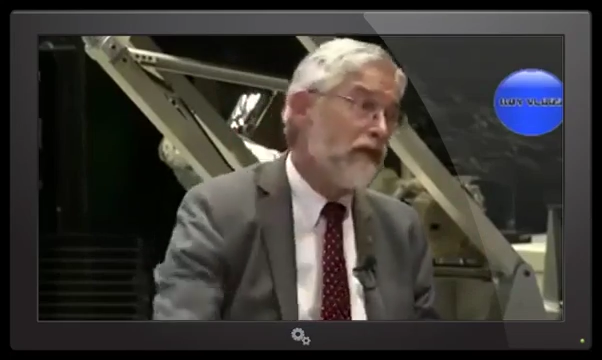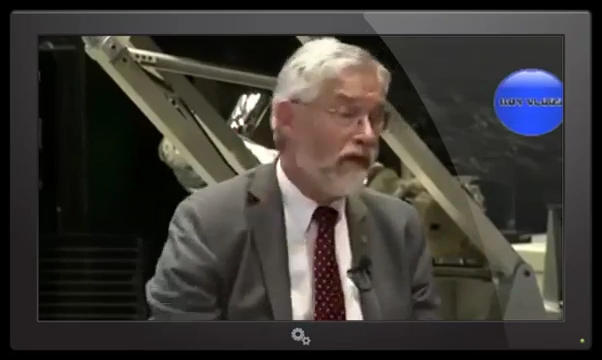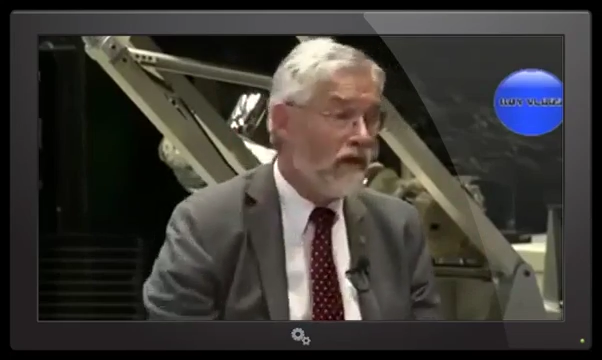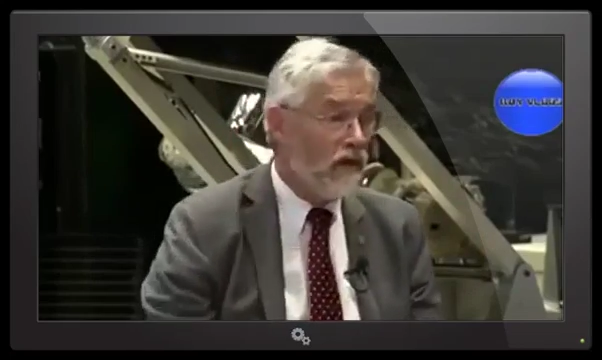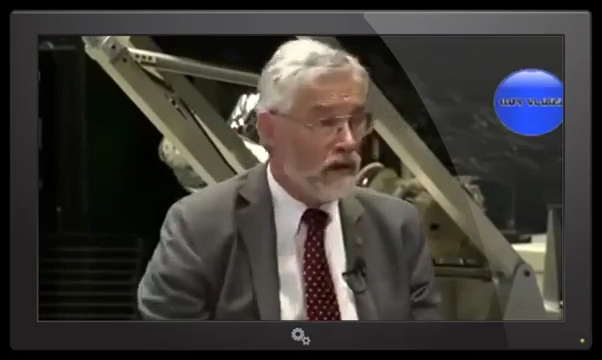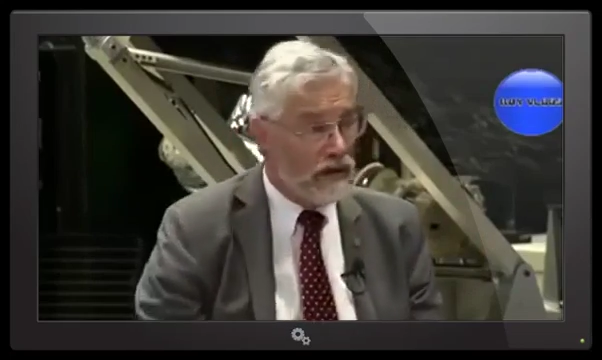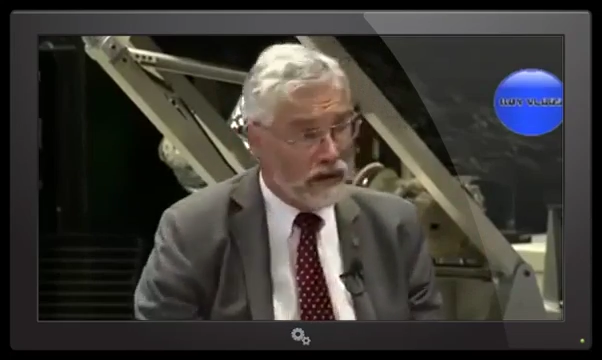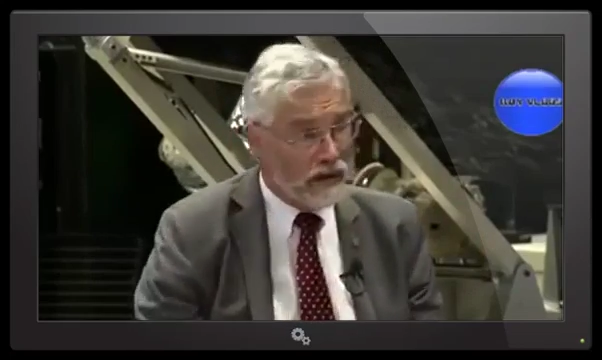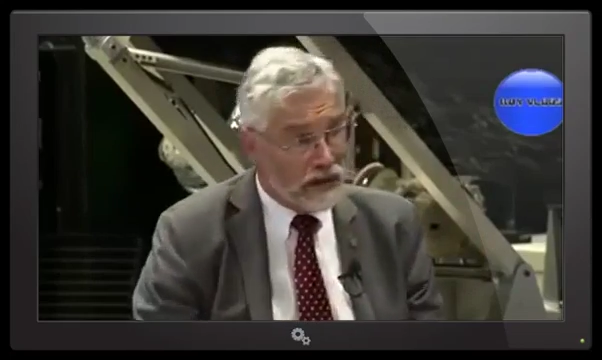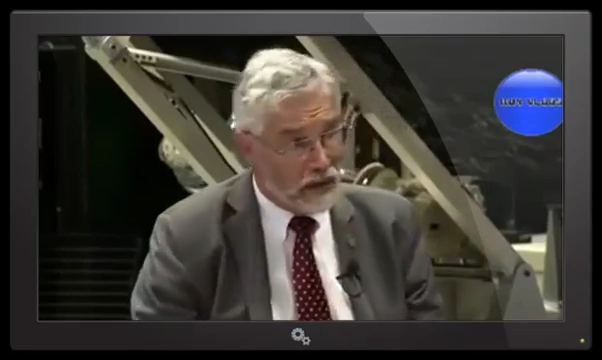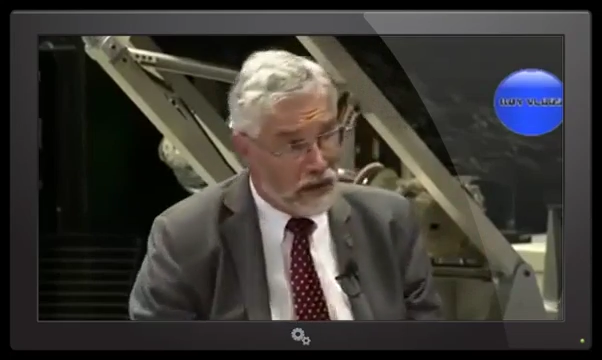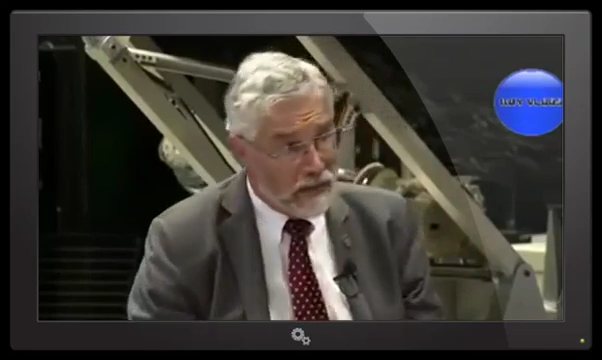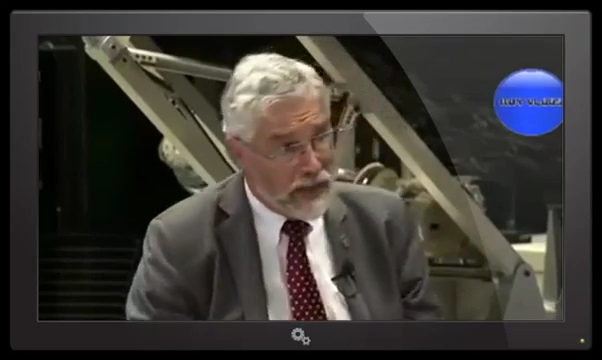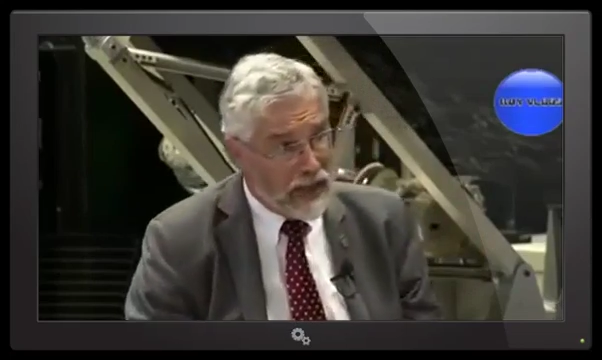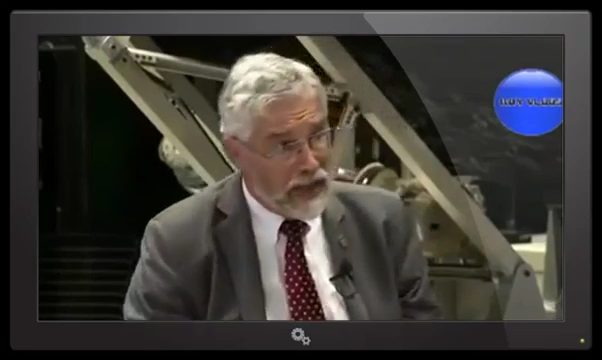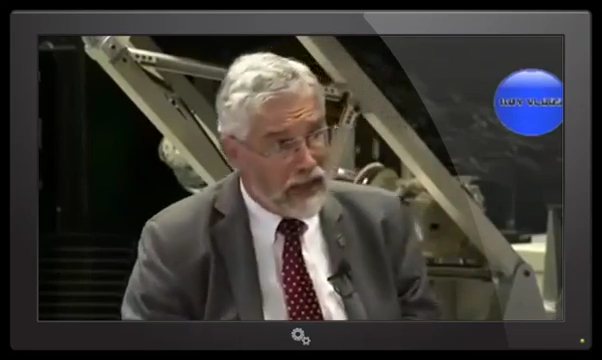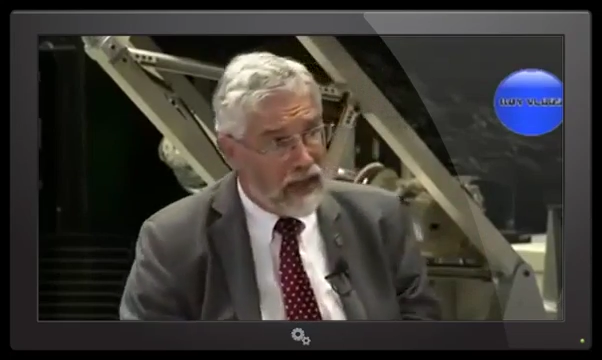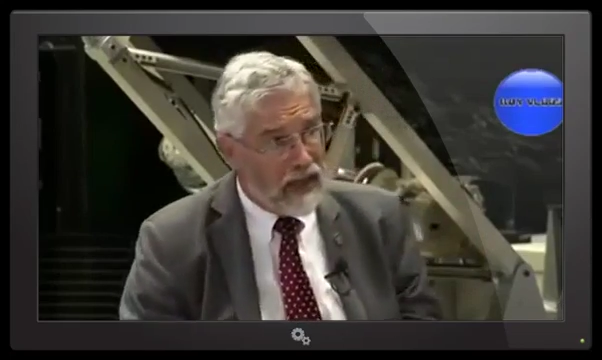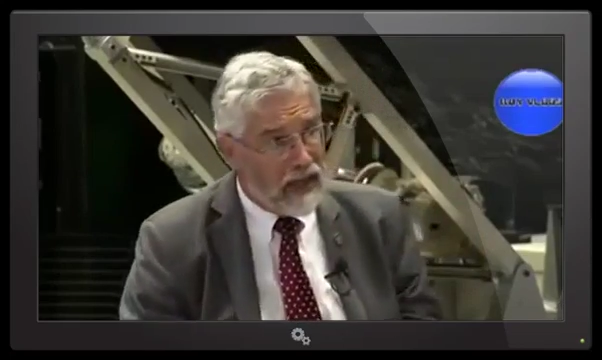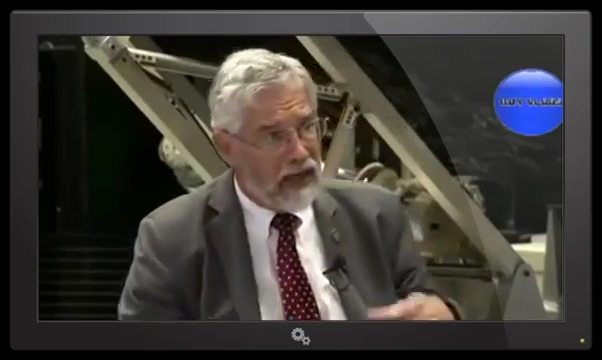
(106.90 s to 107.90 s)
beyond low
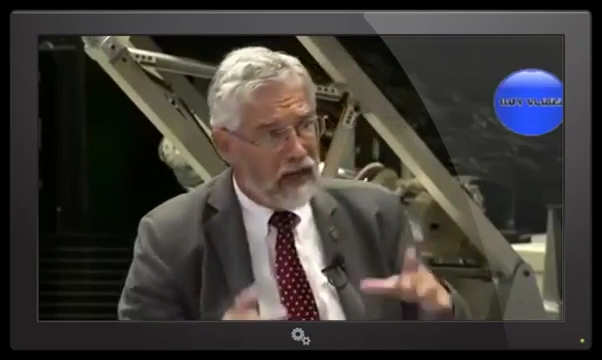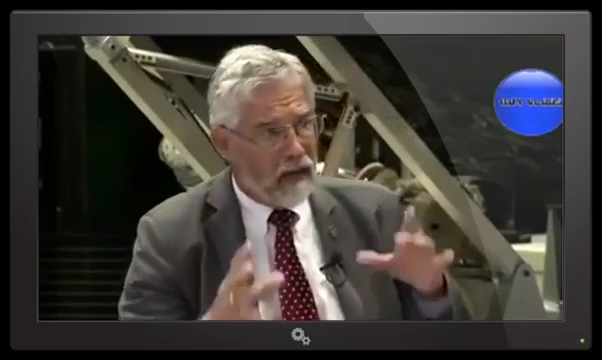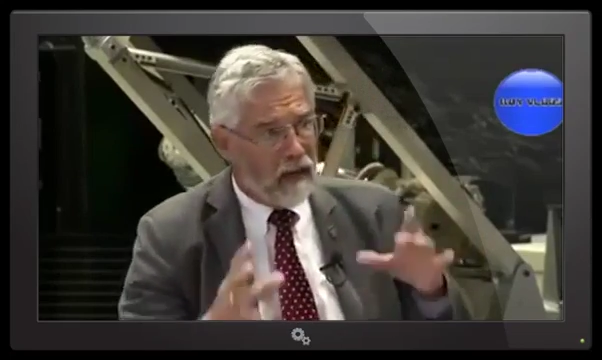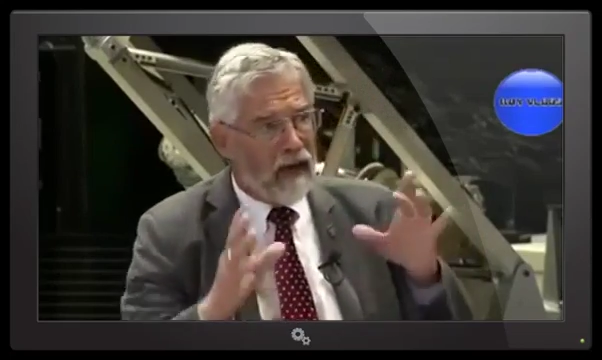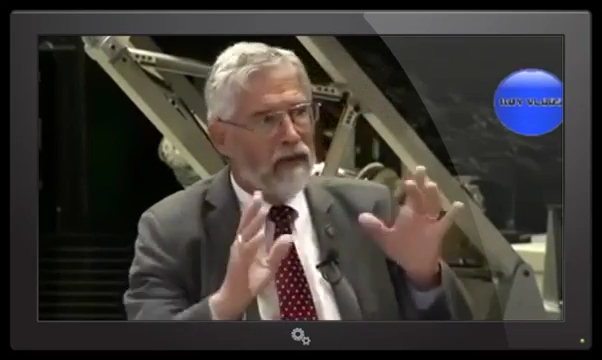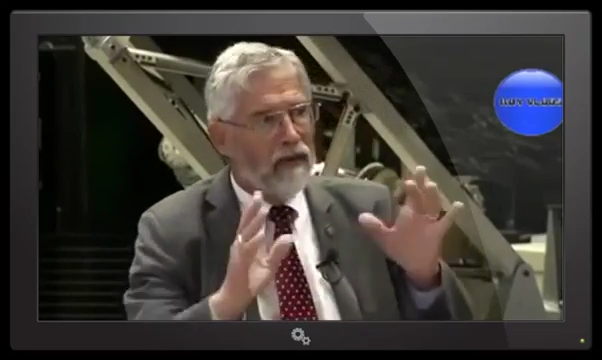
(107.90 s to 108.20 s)
Earth orbit.